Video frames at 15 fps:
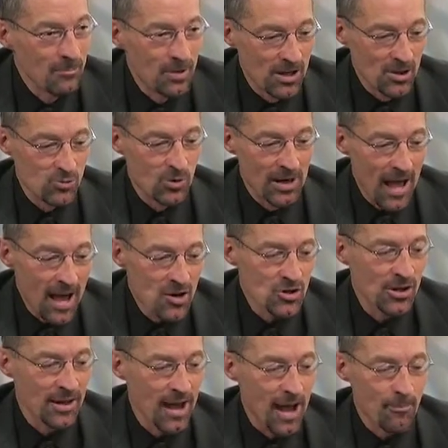Because what
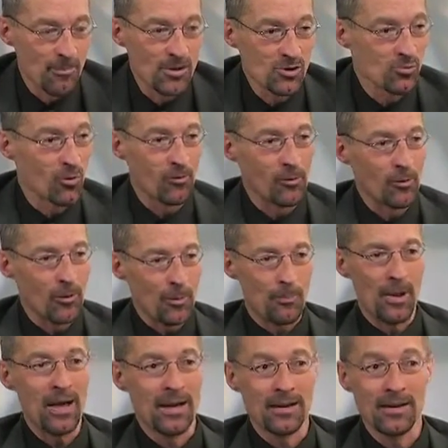actually happens when we
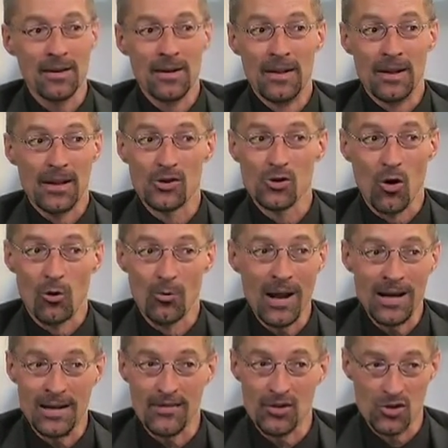repent, it's
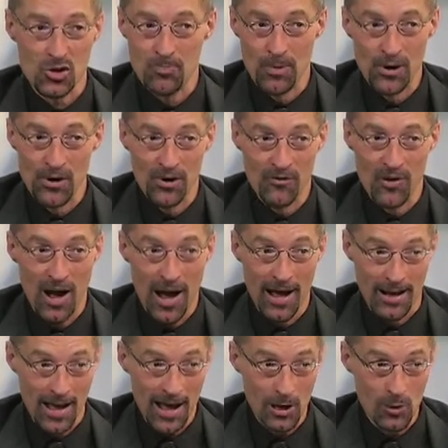already the Spirit of
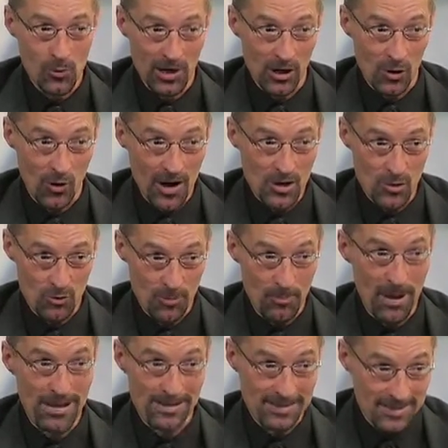God echoing Christ's
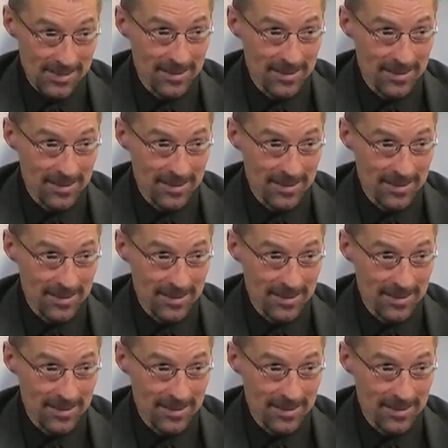repentance